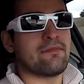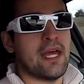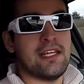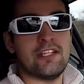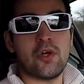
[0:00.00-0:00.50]

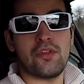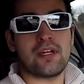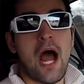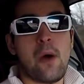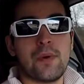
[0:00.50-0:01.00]
and he told
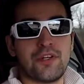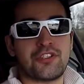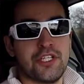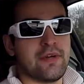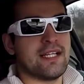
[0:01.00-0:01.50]
the cop we were
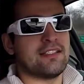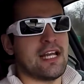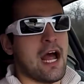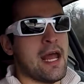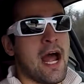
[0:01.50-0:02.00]
street racing,
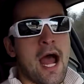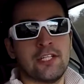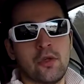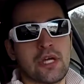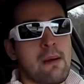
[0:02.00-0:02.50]
and I, and I
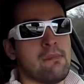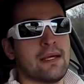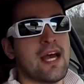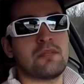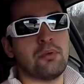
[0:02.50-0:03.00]
told the cop, I'm
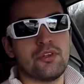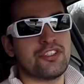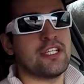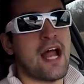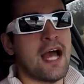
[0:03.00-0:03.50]
like, that's
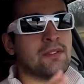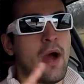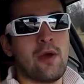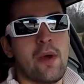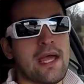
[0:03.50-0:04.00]
bullshit. I,
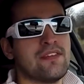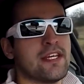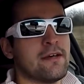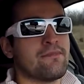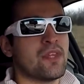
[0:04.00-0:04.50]
I waved to
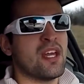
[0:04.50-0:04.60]
him.